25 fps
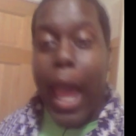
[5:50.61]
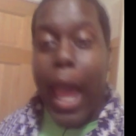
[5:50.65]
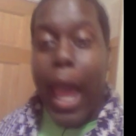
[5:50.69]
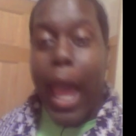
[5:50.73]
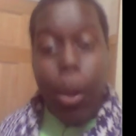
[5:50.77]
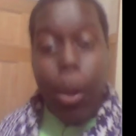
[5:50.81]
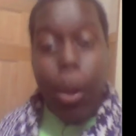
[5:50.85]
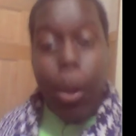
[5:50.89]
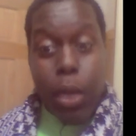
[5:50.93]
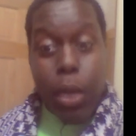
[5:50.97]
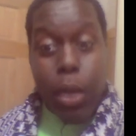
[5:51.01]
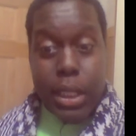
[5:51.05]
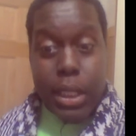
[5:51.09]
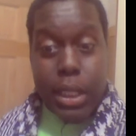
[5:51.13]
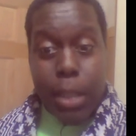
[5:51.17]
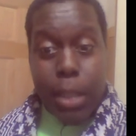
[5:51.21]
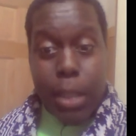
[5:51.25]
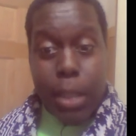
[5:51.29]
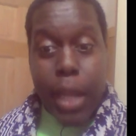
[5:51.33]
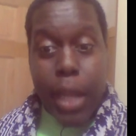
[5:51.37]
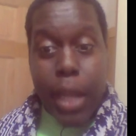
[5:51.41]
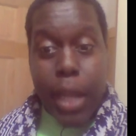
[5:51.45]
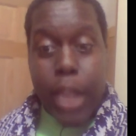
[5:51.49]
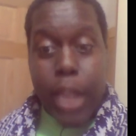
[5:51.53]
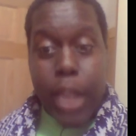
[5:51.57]
I want
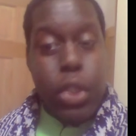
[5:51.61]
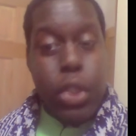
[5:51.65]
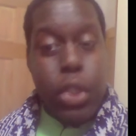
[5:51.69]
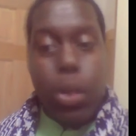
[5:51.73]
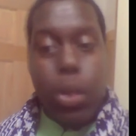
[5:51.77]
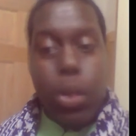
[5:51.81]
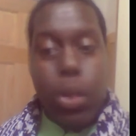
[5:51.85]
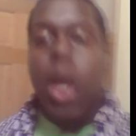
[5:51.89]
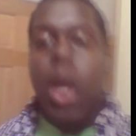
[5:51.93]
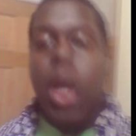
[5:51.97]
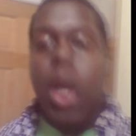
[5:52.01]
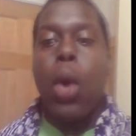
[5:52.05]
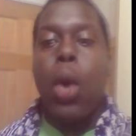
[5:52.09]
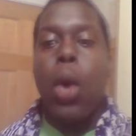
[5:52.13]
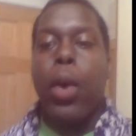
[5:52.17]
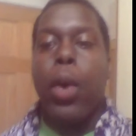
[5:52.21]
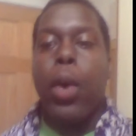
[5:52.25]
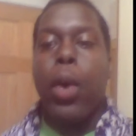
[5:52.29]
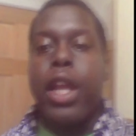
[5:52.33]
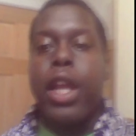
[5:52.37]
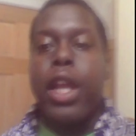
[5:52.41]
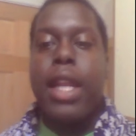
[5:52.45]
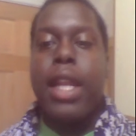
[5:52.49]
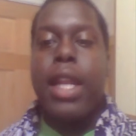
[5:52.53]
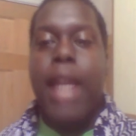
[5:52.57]
some of that too.
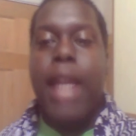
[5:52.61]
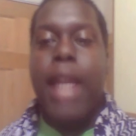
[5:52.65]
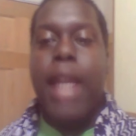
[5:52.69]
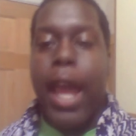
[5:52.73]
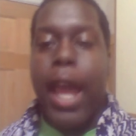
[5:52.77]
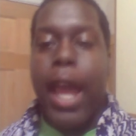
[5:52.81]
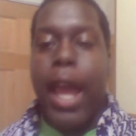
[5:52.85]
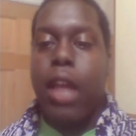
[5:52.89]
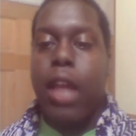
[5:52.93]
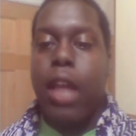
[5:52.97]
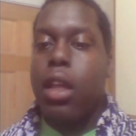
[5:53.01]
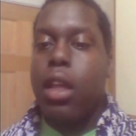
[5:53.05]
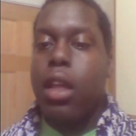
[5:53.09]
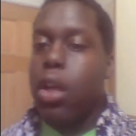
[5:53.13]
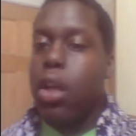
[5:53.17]
Well, you're not